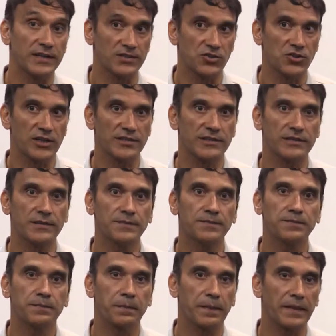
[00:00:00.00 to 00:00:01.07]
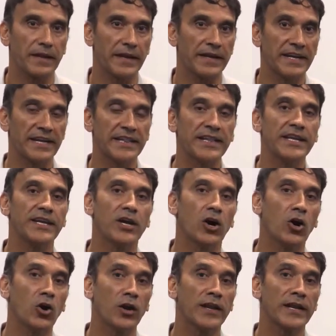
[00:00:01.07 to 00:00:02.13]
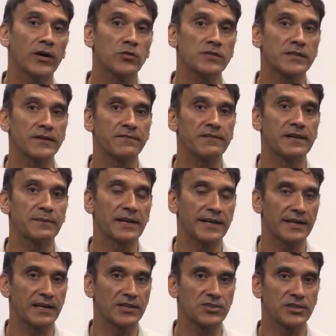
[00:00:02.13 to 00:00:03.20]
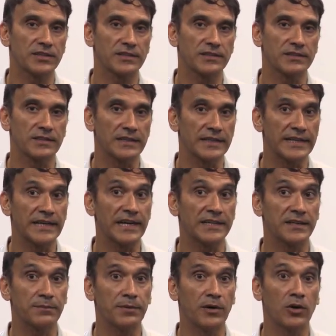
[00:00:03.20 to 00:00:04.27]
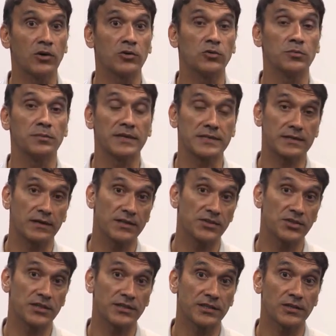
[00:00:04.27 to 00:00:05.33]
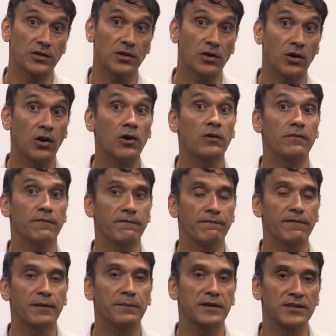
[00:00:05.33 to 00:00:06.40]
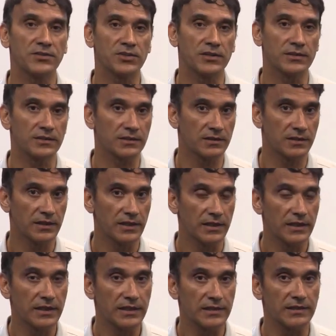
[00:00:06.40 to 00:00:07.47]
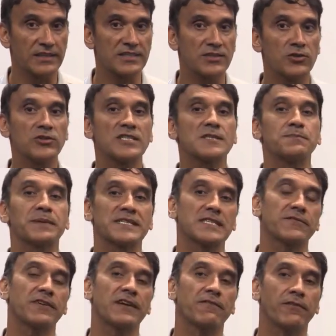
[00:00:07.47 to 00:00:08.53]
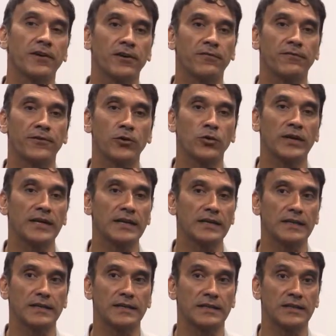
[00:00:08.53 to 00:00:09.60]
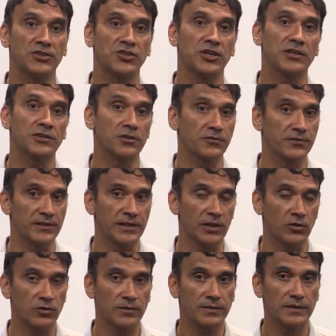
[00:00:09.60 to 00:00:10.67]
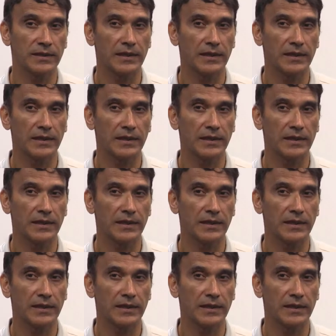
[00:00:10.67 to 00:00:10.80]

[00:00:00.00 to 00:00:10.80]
is gender. In Hindi, all nouns have grammatical gender. They either belong to masculine gender or feminine gender. There's no specific way of knowing the gender of a noun,